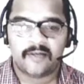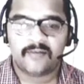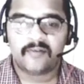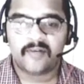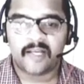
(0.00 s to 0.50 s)

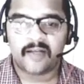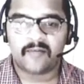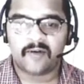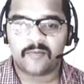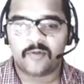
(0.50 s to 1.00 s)
So we'll take
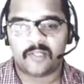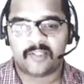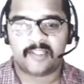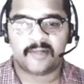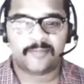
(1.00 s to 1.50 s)
one more
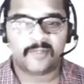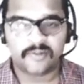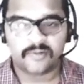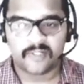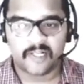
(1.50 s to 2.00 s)
example
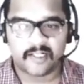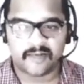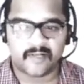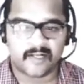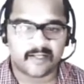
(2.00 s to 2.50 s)
so that you
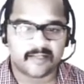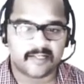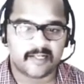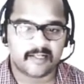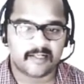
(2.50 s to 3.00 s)
will
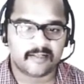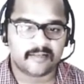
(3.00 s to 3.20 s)
understand that.